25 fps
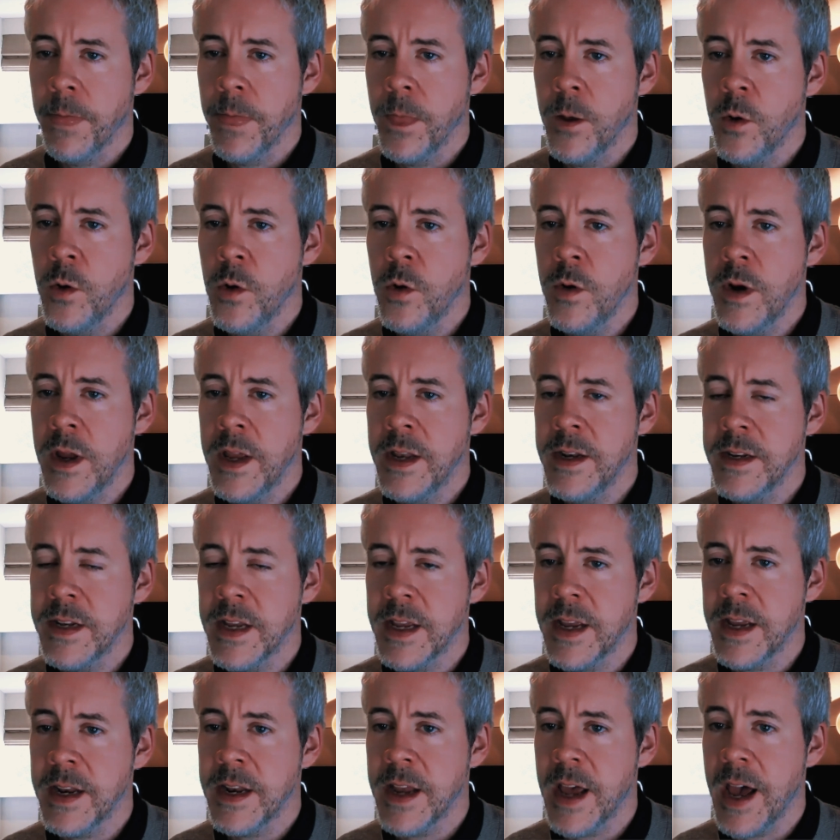or
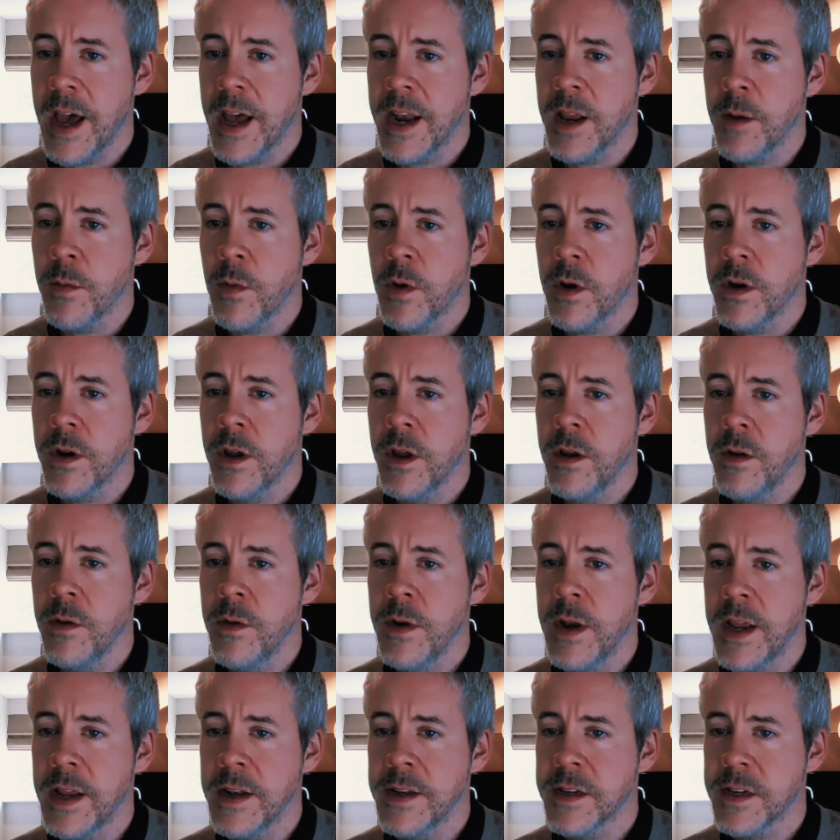indeed anyone who
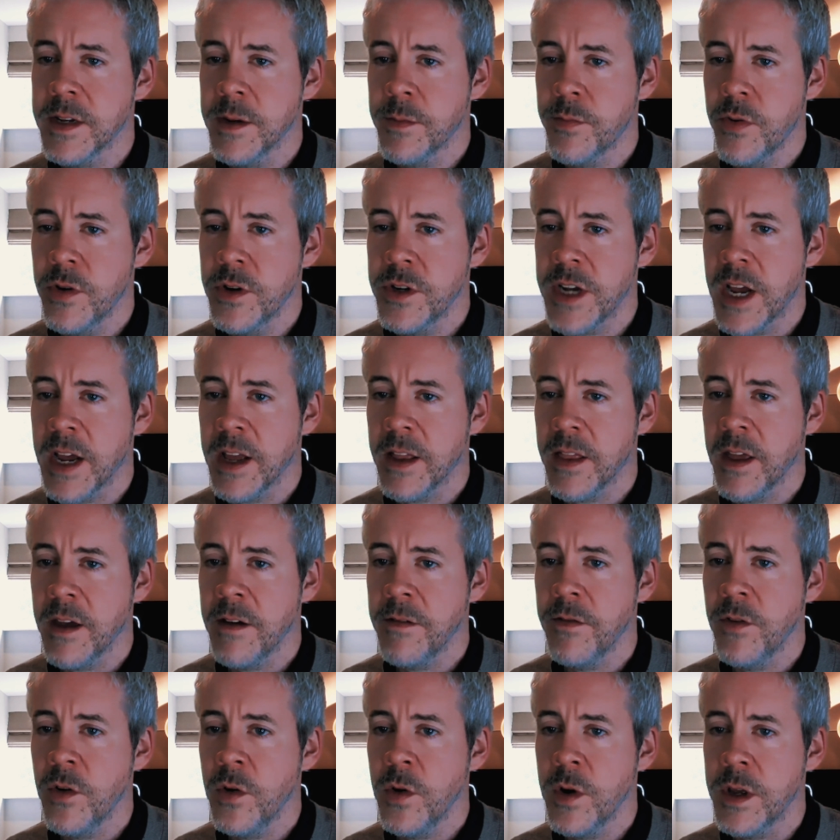needs to project their
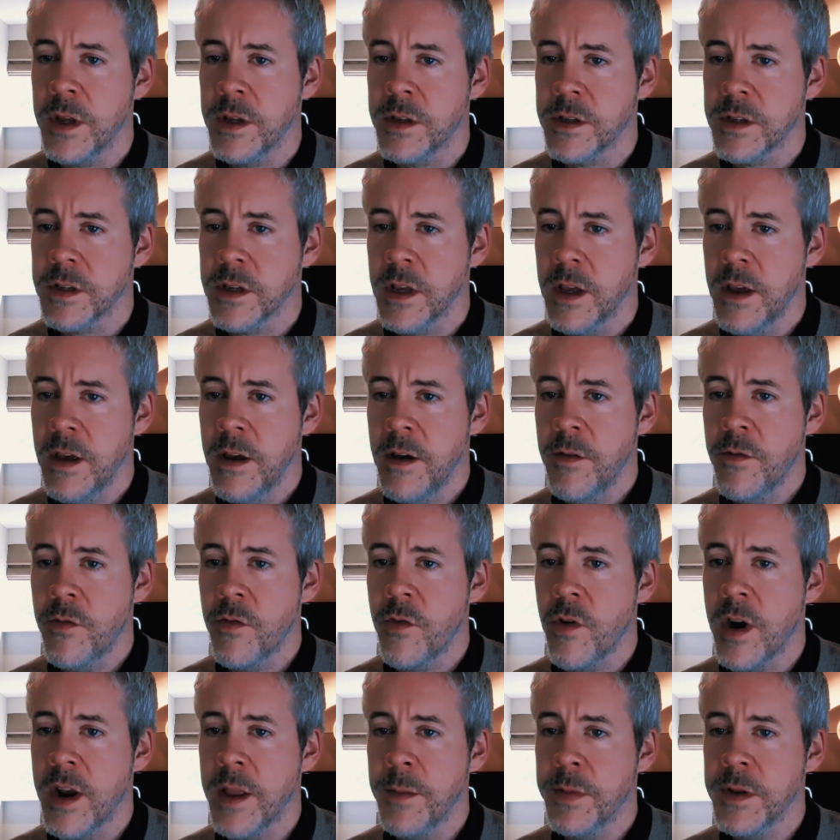voice
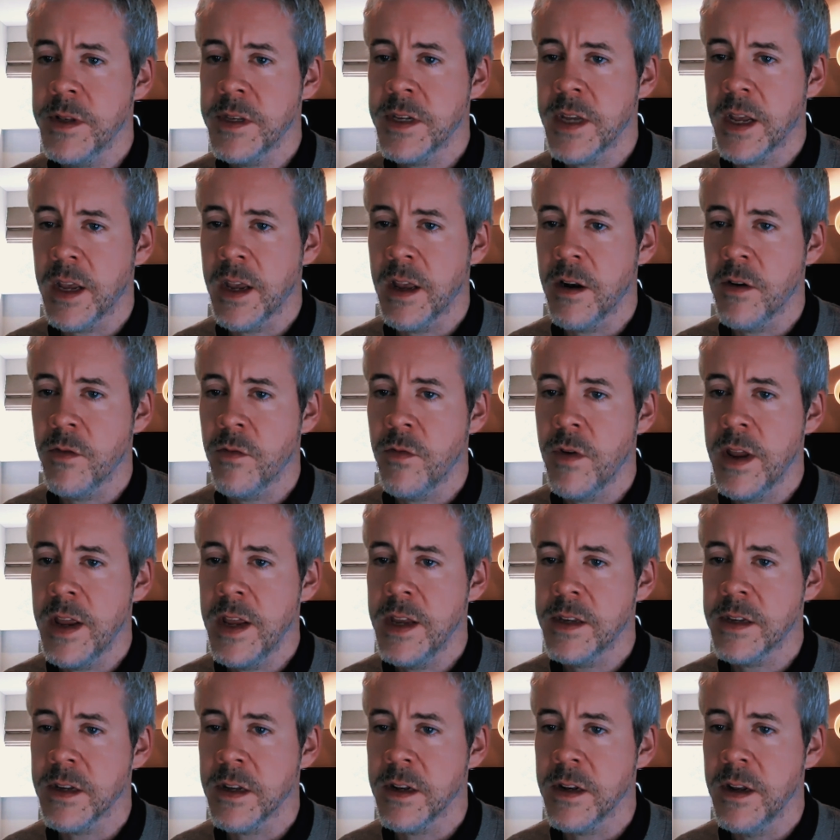for any particular
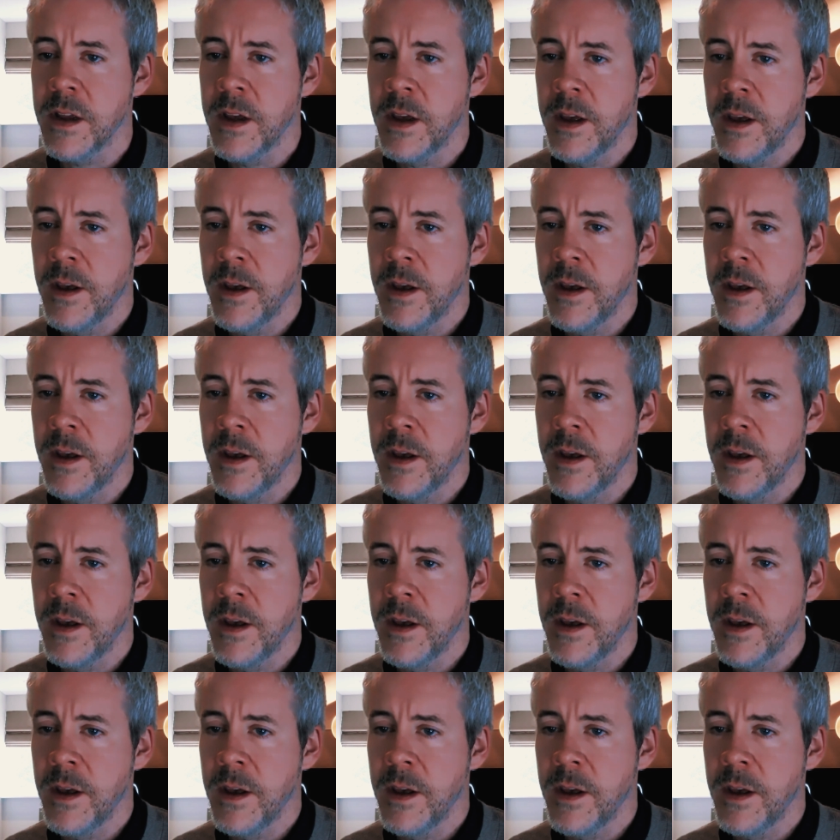reason.